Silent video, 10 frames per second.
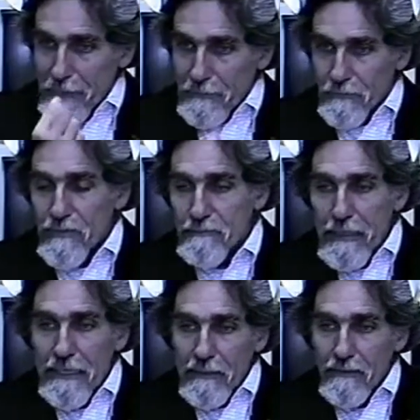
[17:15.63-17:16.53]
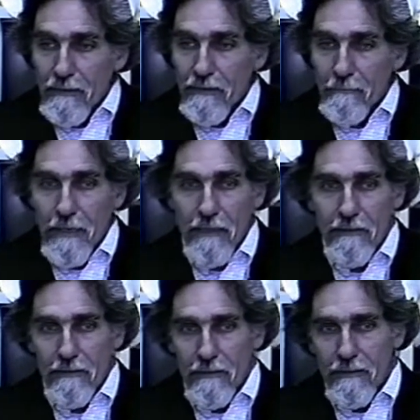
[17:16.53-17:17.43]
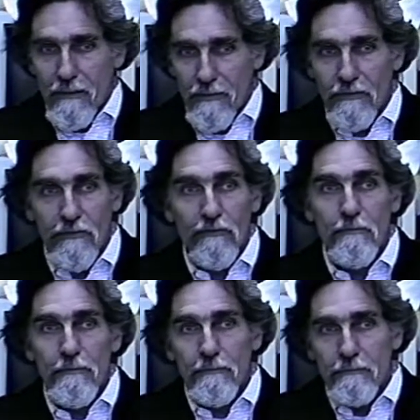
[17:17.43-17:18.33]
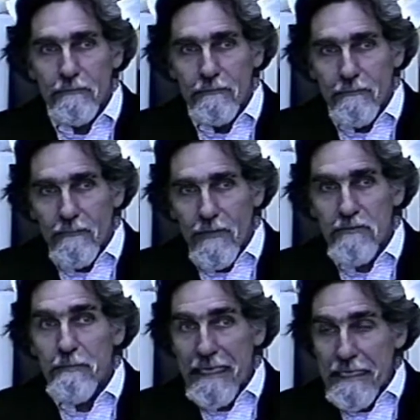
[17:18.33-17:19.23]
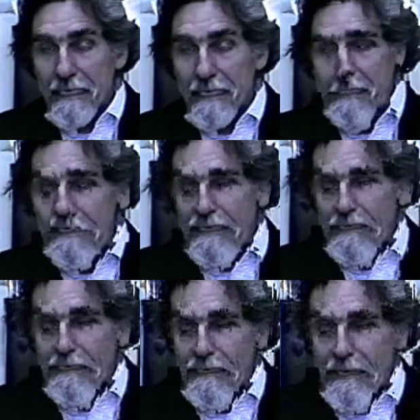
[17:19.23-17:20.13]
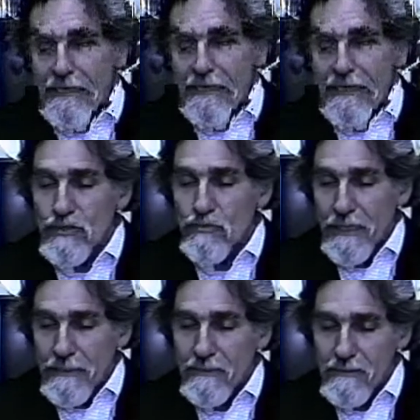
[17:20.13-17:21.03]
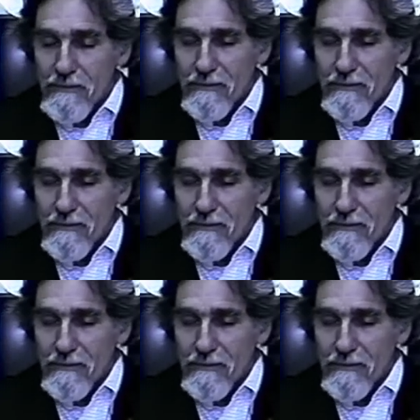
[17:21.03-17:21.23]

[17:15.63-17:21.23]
There is meaning there. I mean, there's meaning in this in straightness.